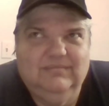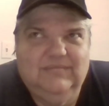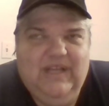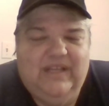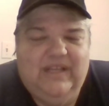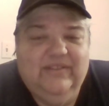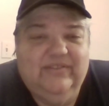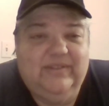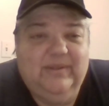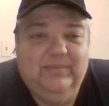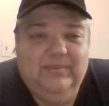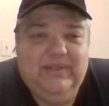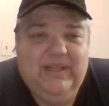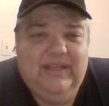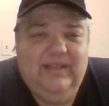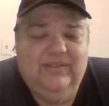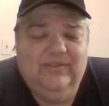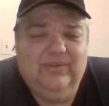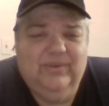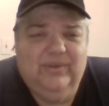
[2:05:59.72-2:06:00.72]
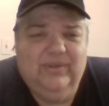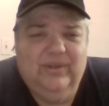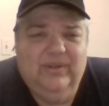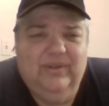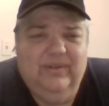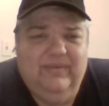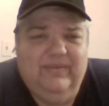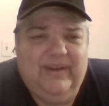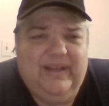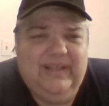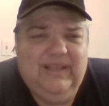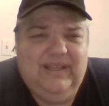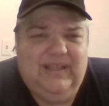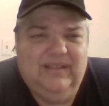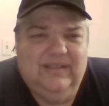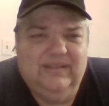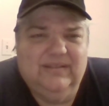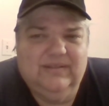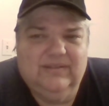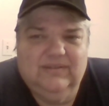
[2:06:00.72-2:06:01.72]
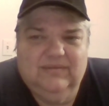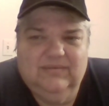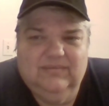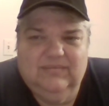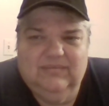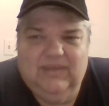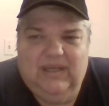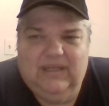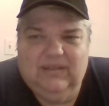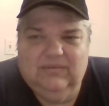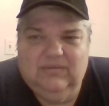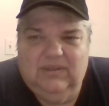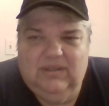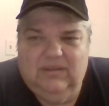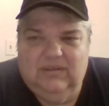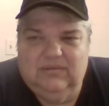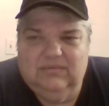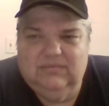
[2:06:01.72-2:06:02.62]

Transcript: Some say he's going to go to the Vikings. I don't know.